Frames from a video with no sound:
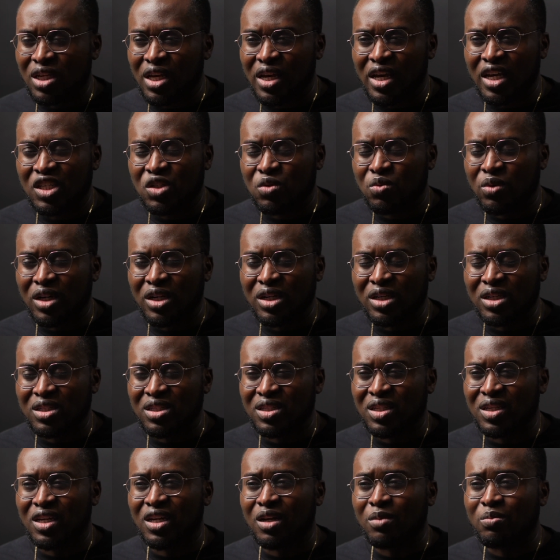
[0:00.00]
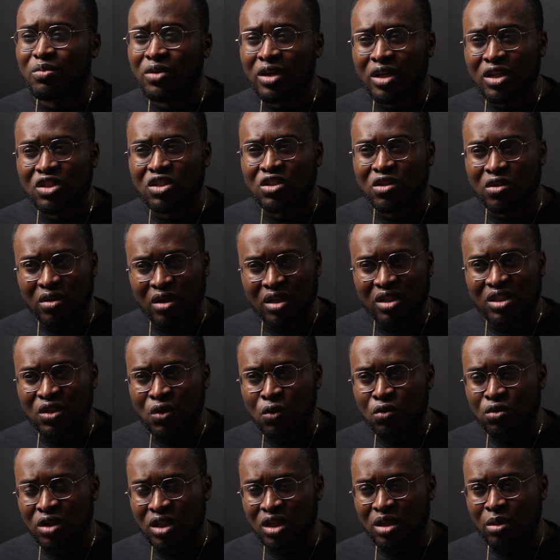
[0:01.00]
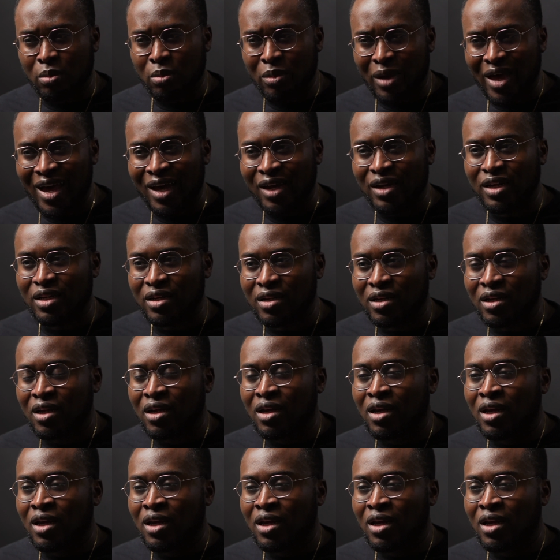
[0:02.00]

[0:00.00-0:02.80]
X-rays to get a picture, it's using a magnet.